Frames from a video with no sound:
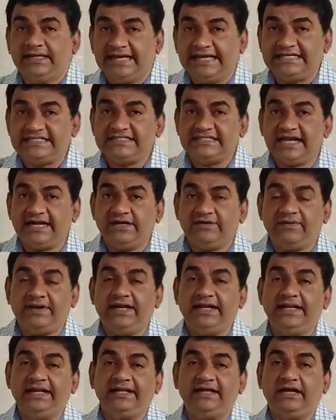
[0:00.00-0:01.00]
Is that
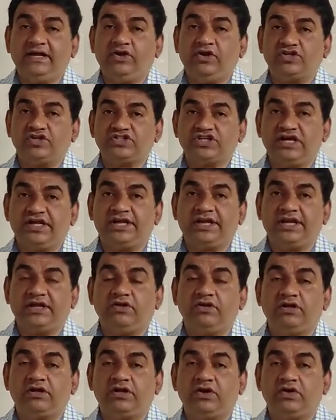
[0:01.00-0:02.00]
20 ka loss a
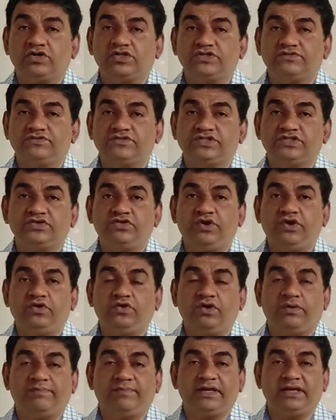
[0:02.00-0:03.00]
regular loss which is going
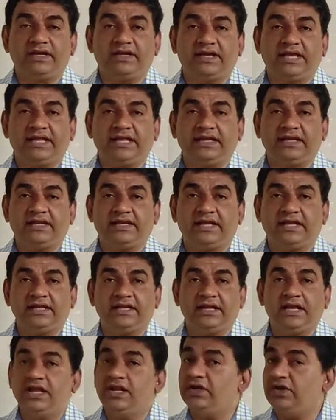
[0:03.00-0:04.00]
to appear again and again?
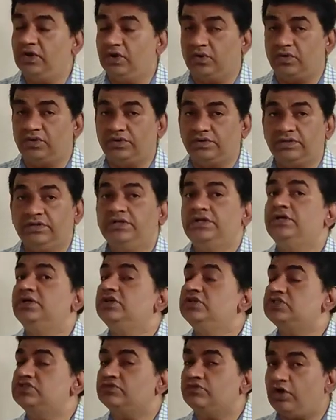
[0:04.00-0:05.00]
No.
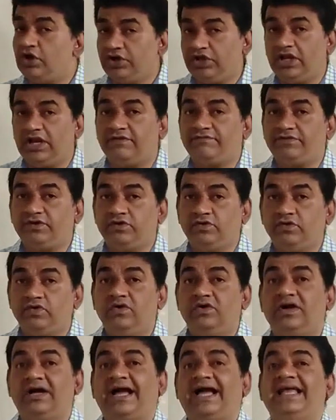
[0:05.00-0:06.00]
So what you'll have to do?
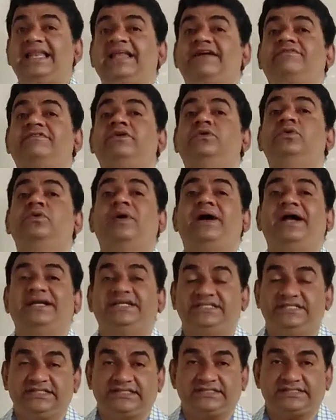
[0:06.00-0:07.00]
I'll have to
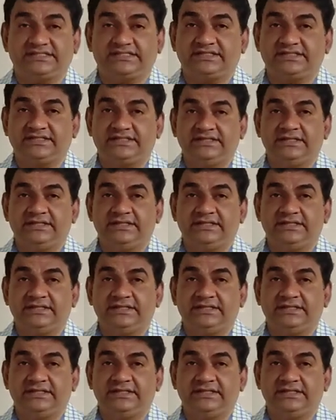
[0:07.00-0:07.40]
adjust.